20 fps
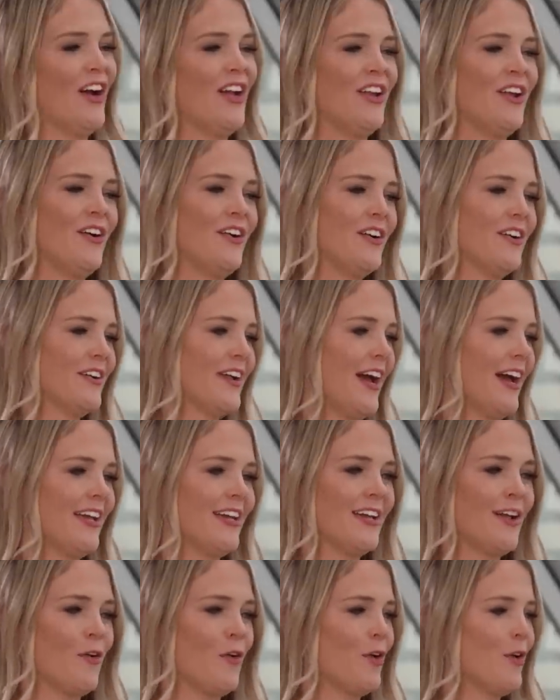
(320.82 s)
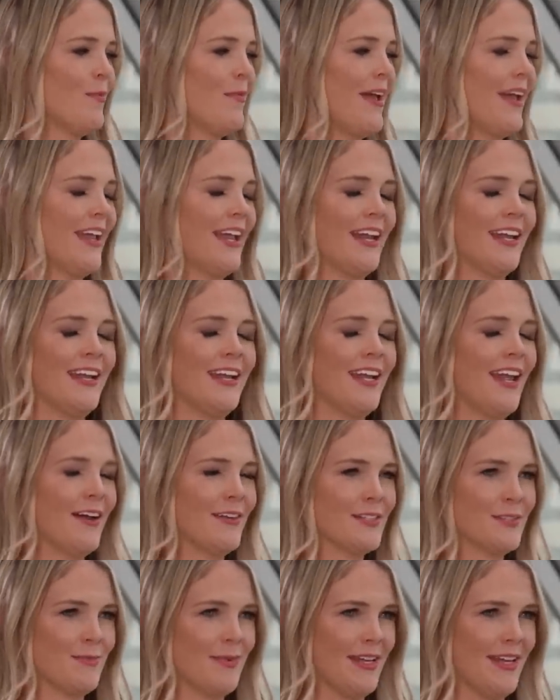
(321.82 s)
I know you're not going to make any
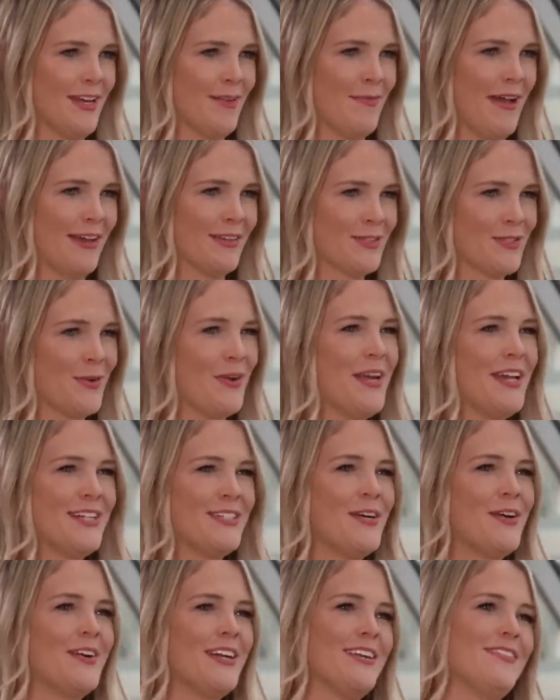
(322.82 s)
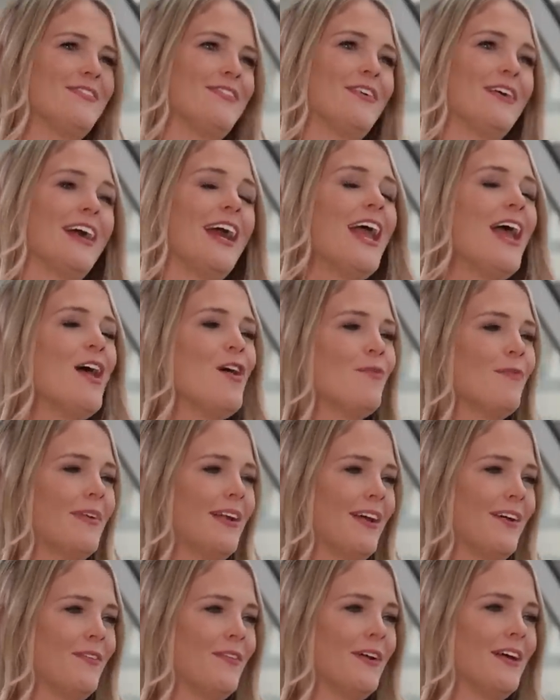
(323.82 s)
announcement about 2024,
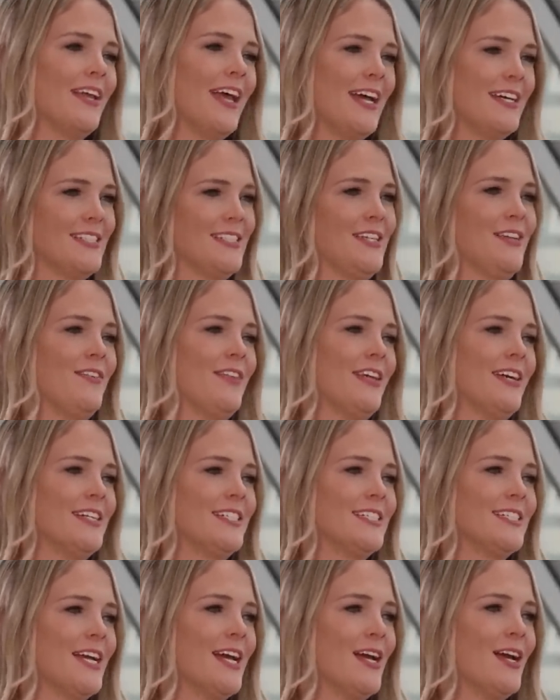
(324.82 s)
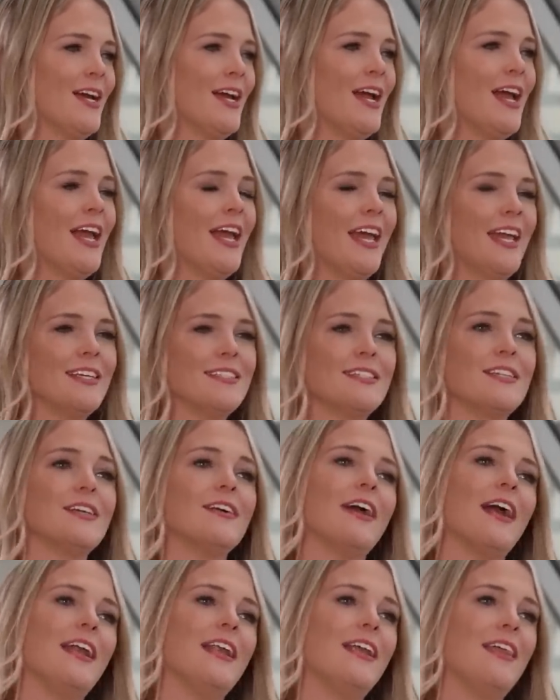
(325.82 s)
but I will ask you this. Is
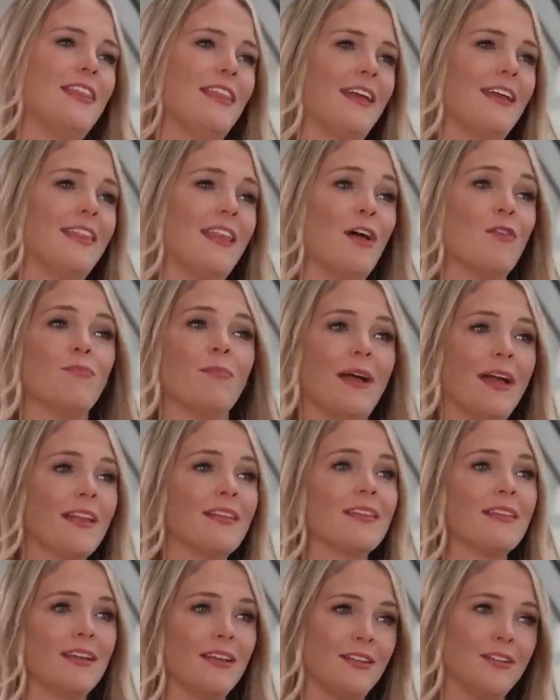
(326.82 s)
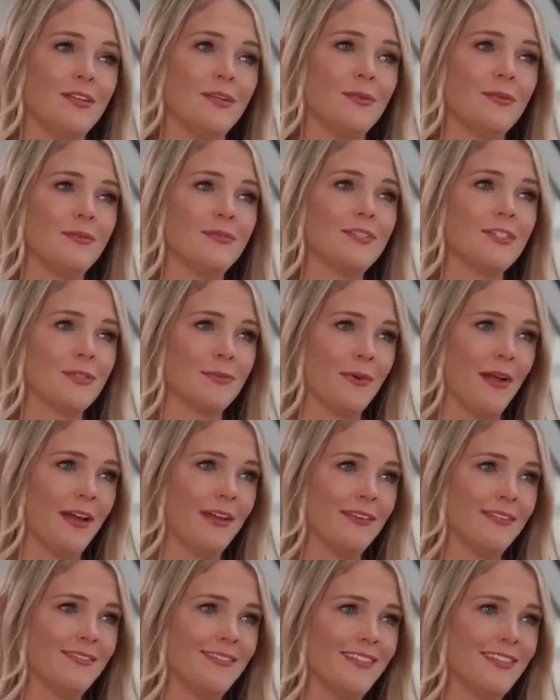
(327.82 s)
there anything that might lead you to
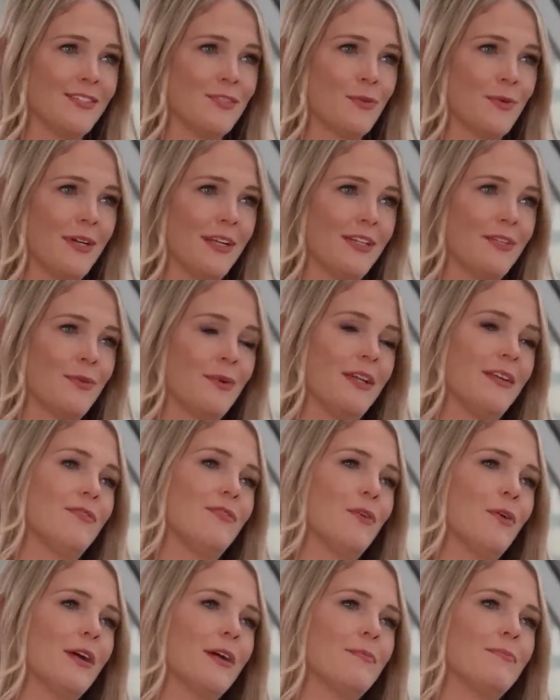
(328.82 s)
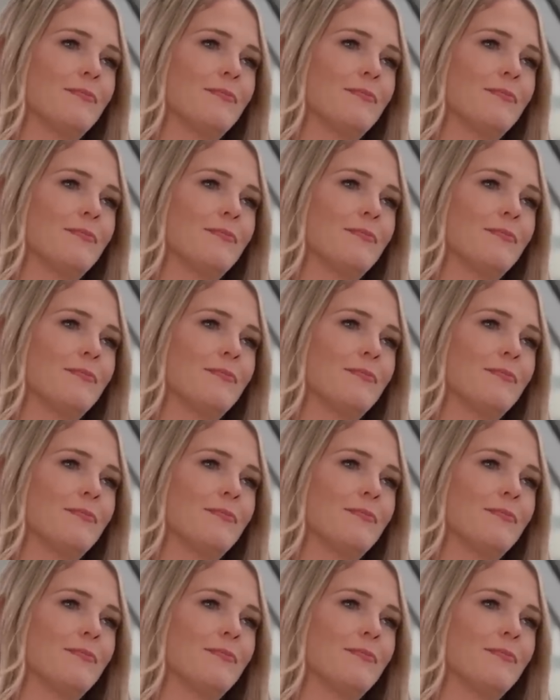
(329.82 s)
run in 2024?